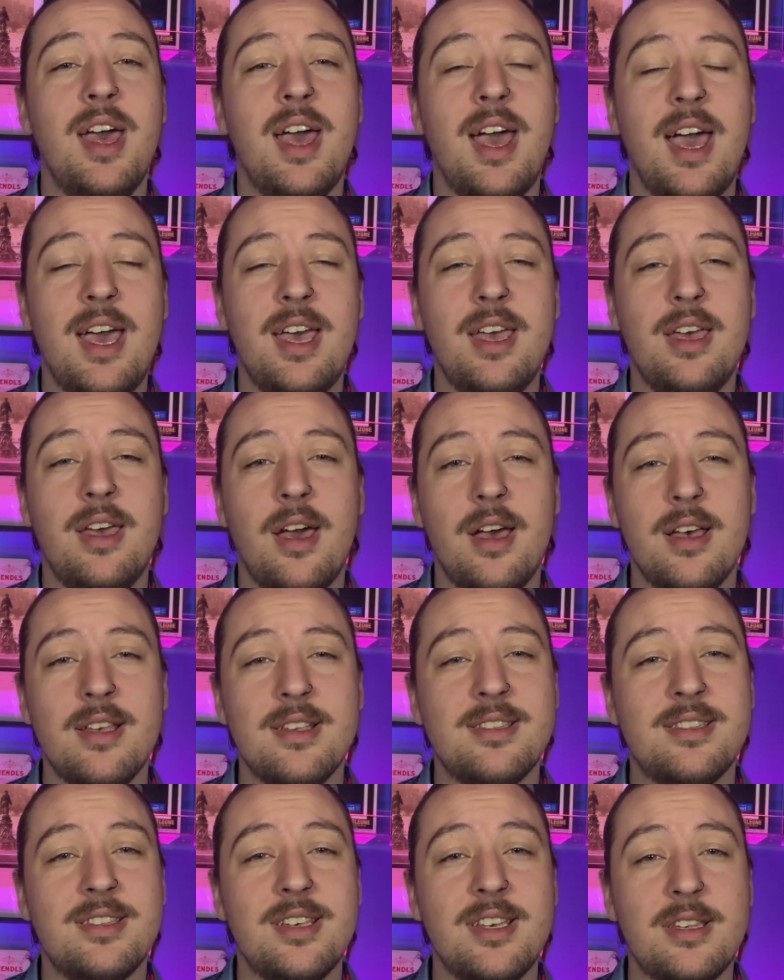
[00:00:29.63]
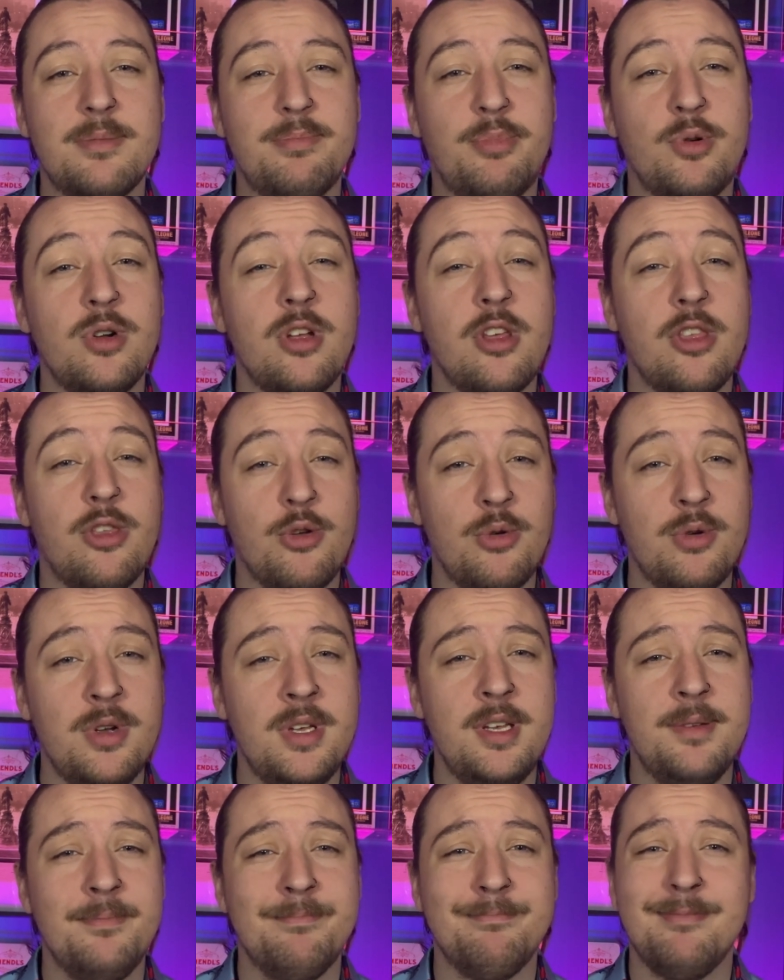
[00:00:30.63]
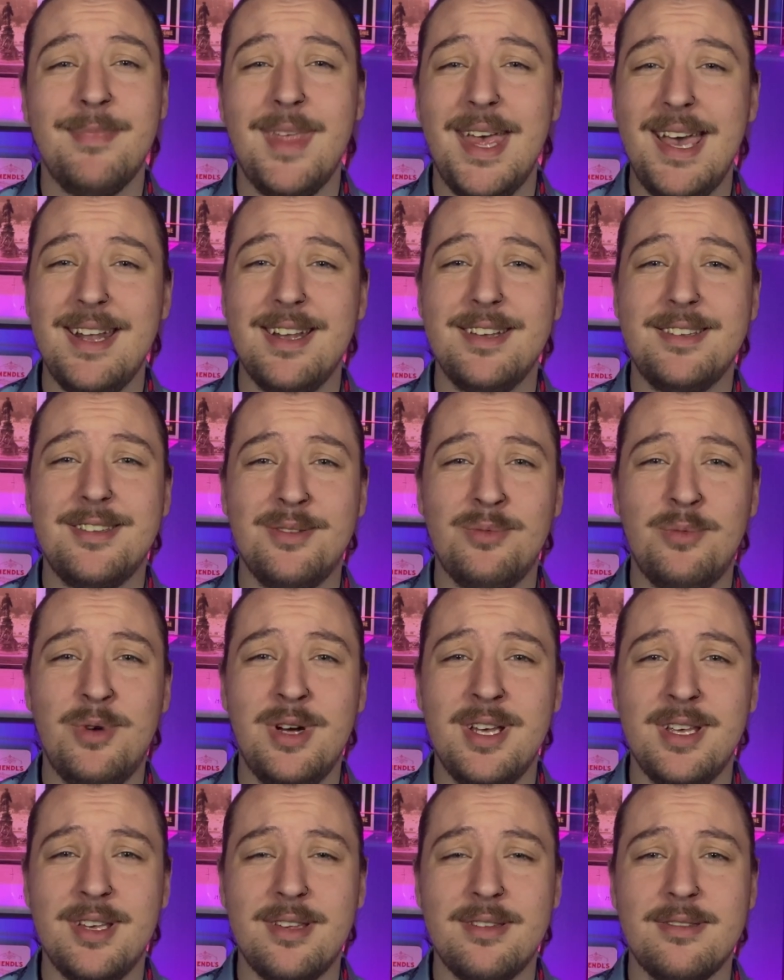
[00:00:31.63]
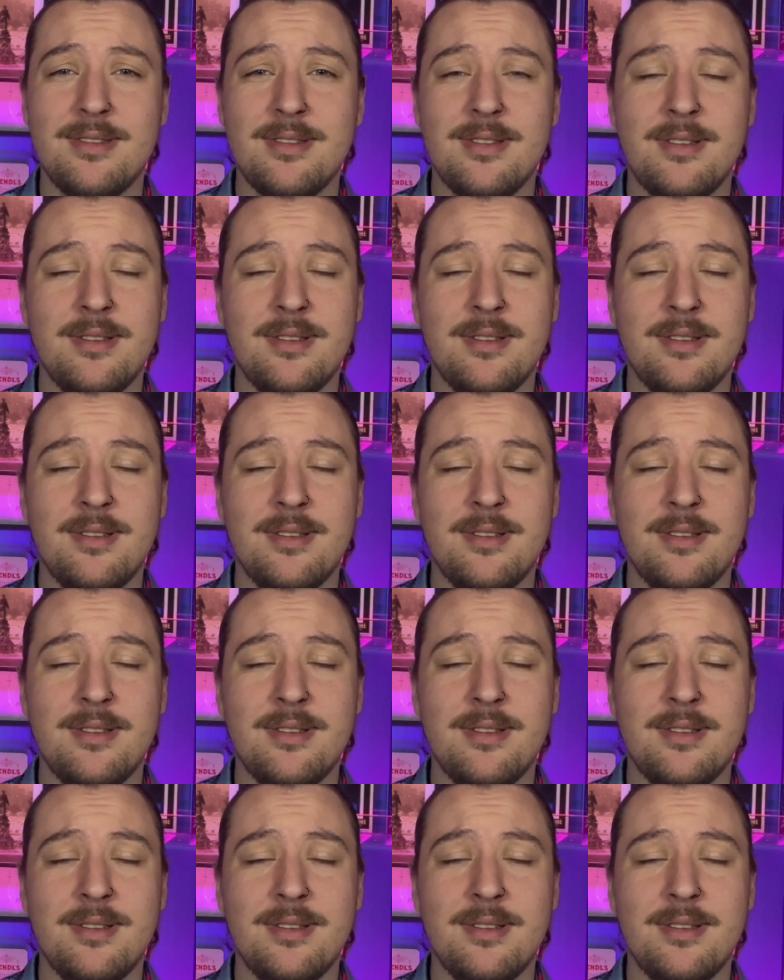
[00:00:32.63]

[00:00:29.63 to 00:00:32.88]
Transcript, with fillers: a 6.3 out of 10 wings.